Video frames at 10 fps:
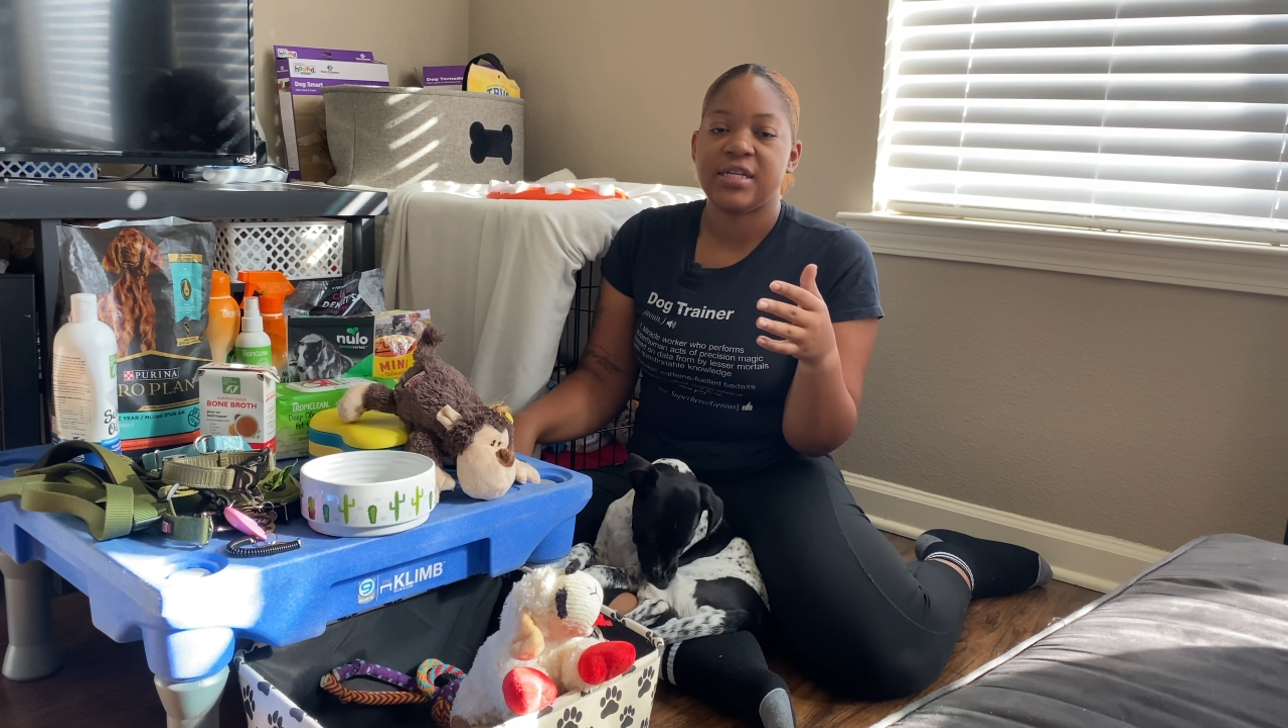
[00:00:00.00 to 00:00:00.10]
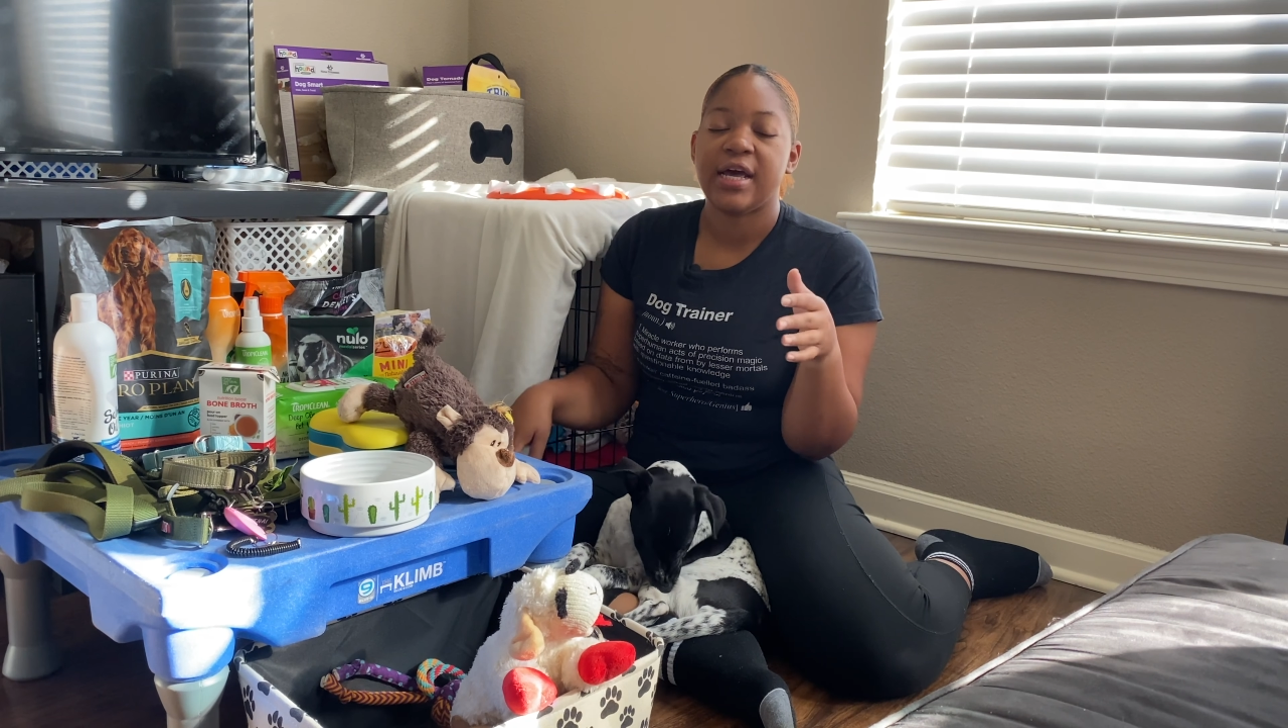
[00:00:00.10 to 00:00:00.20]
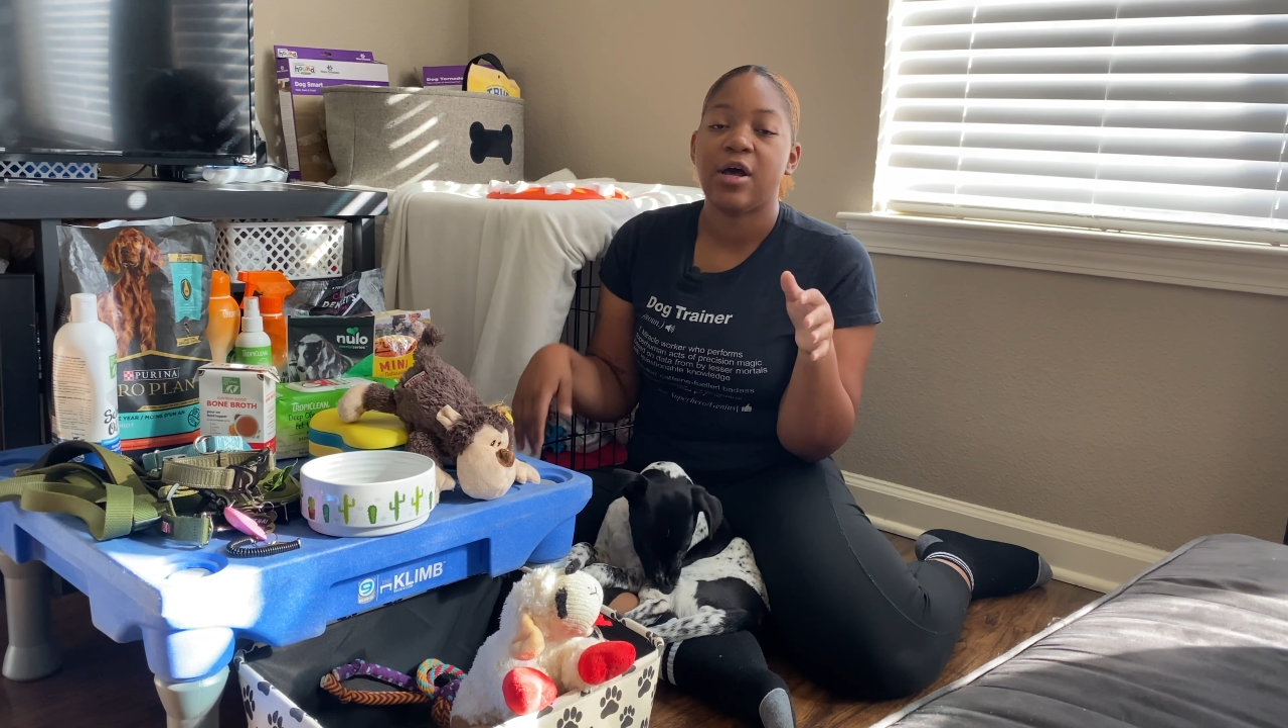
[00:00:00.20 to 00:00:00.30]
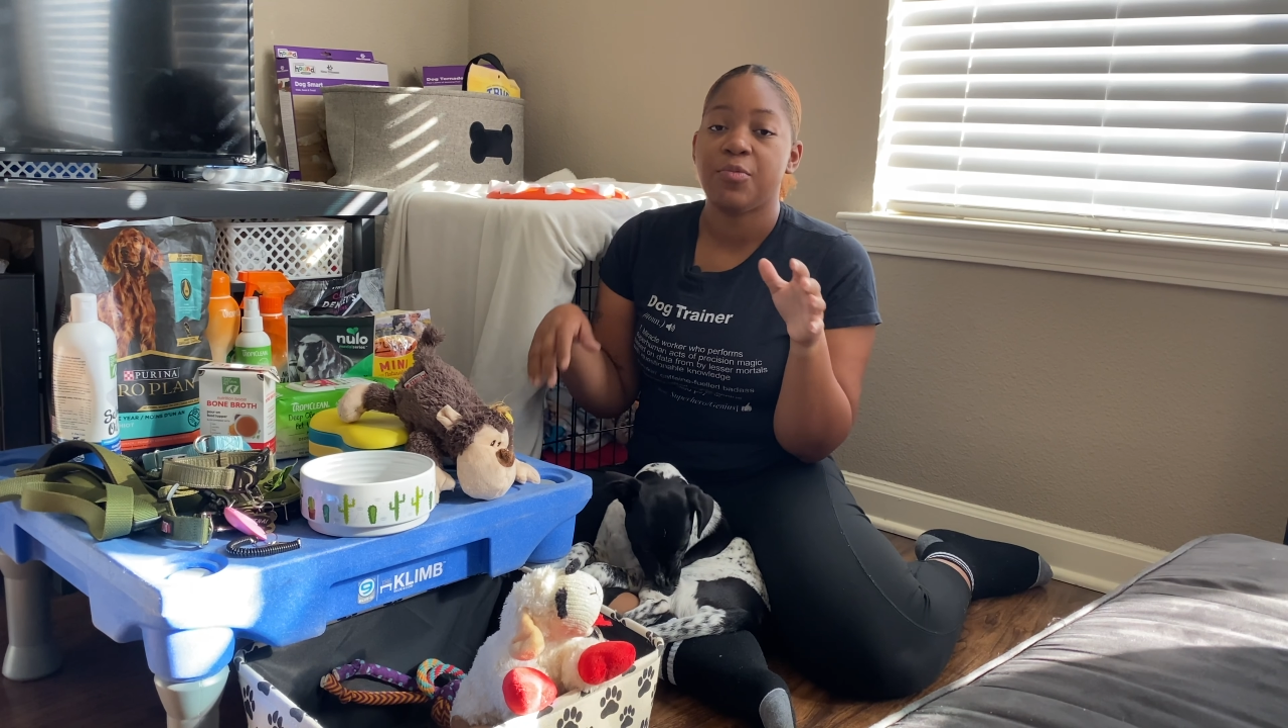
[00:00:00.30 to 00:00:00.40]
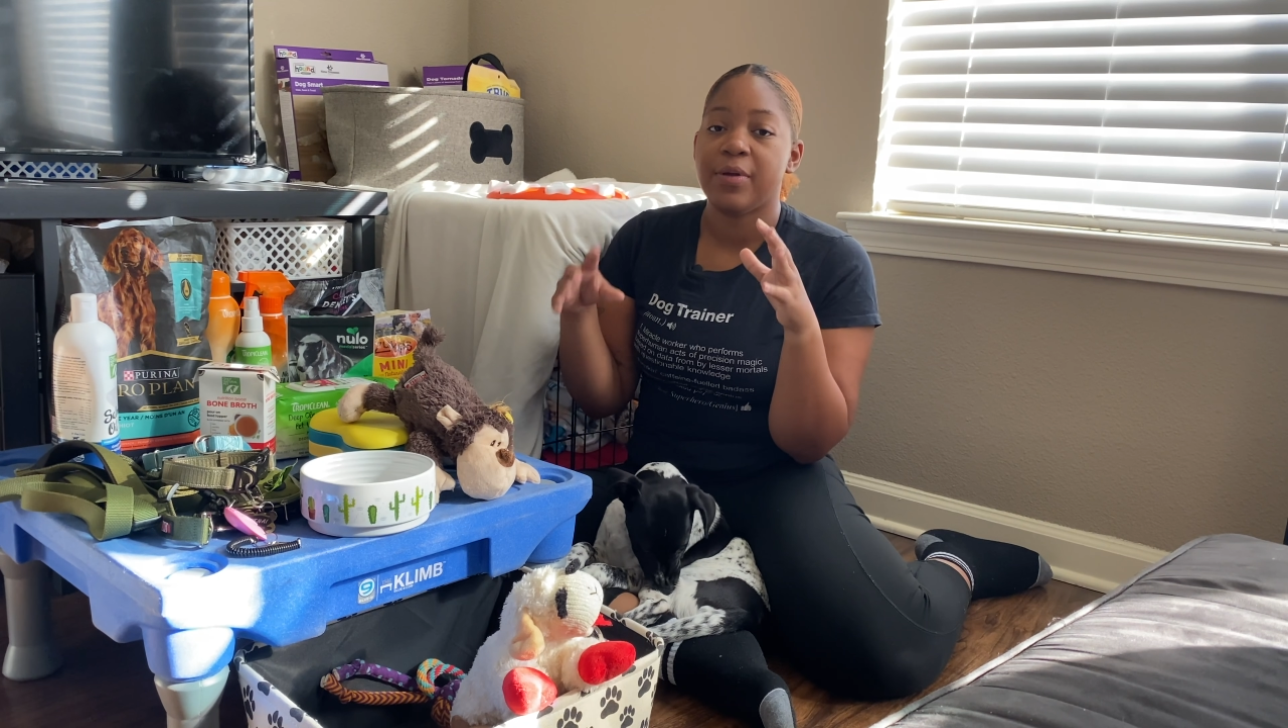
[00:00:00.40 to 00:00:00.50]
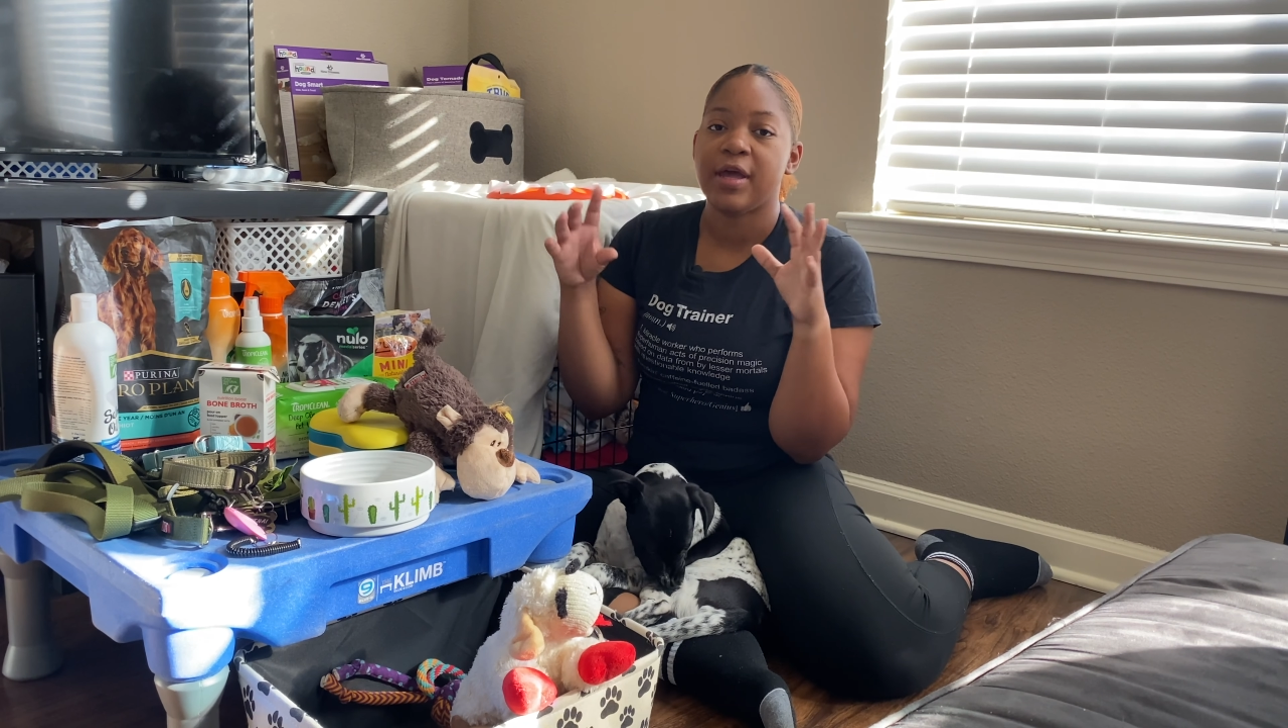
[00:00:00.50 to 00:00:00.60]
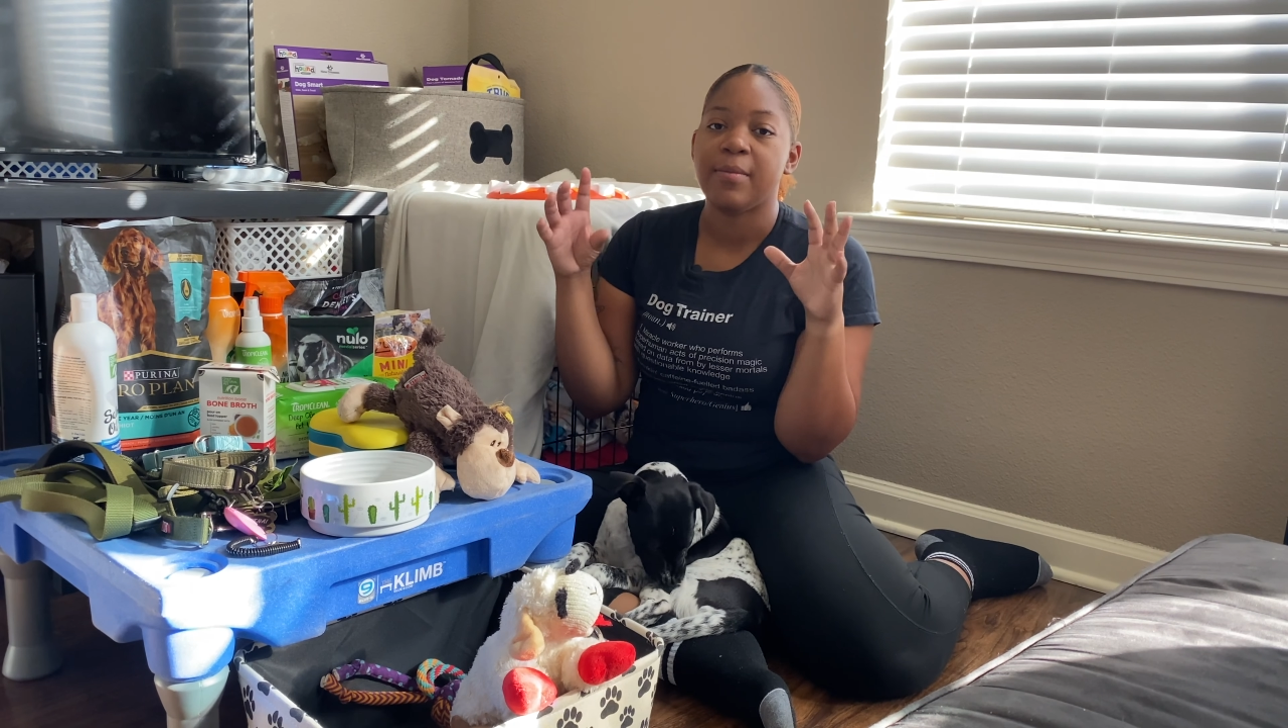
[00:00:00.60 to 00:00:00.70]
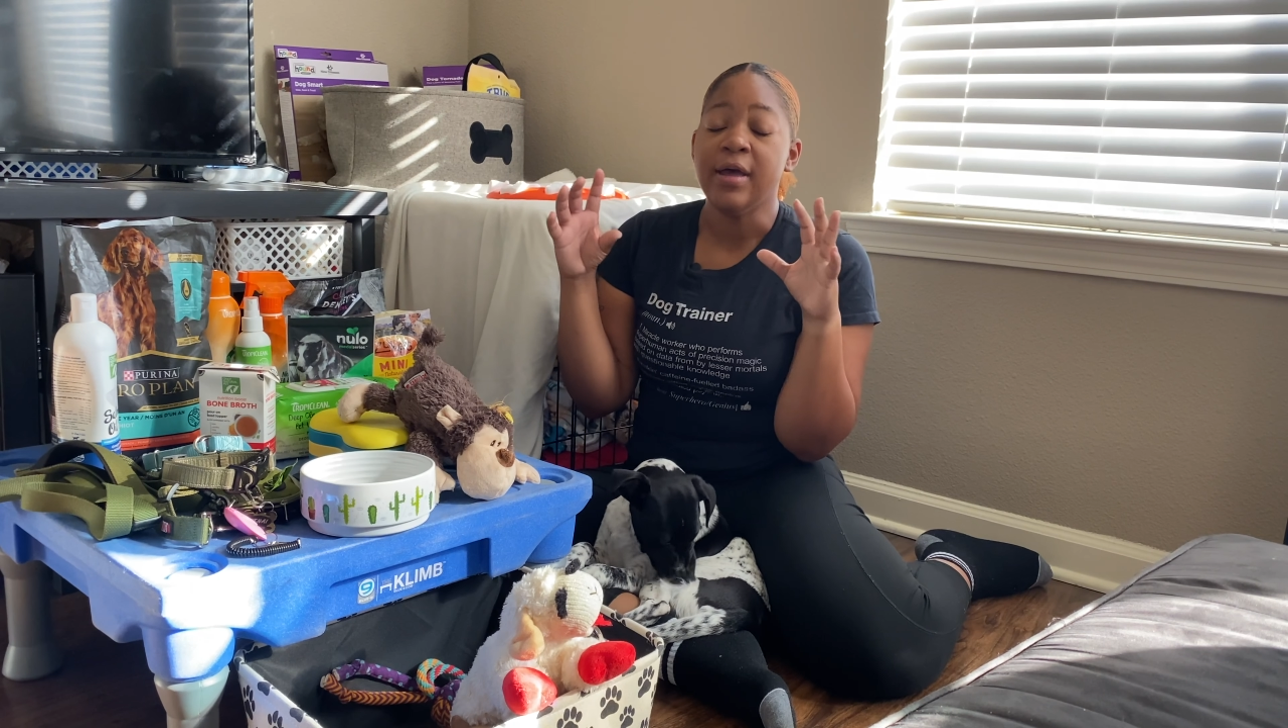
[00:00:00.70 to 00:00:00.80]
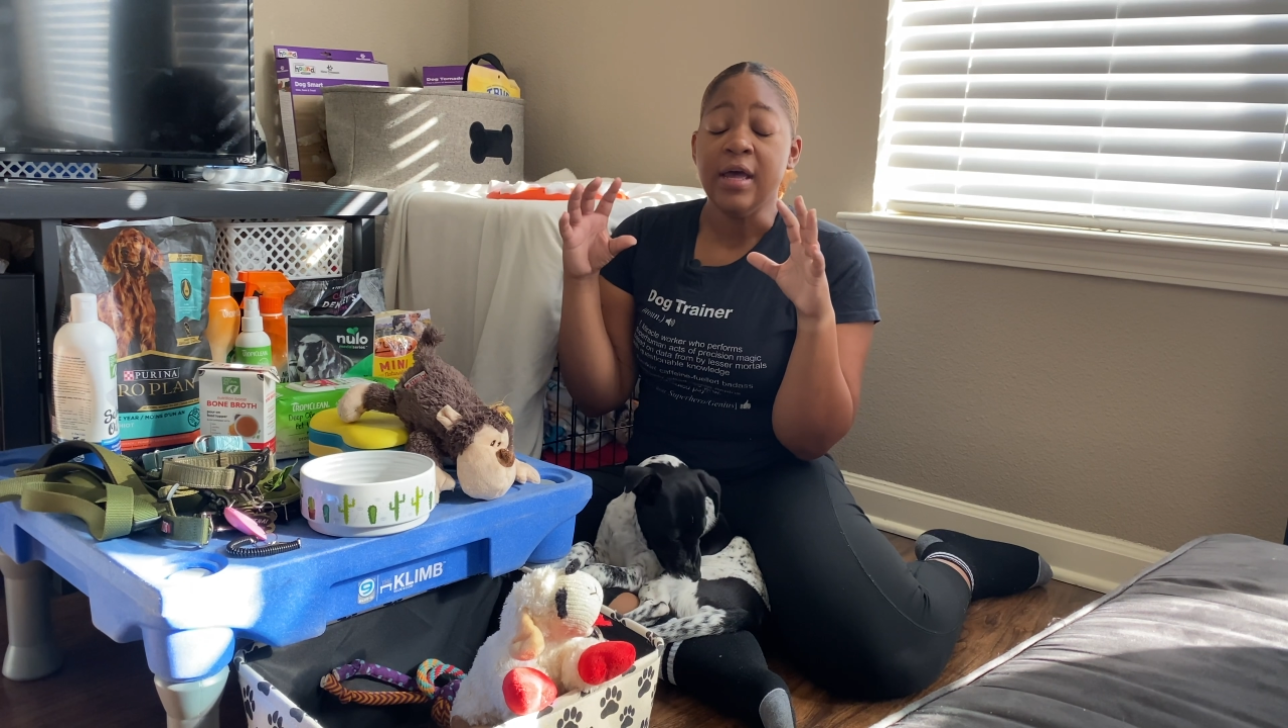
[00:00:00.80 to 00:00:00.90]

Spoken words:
to help him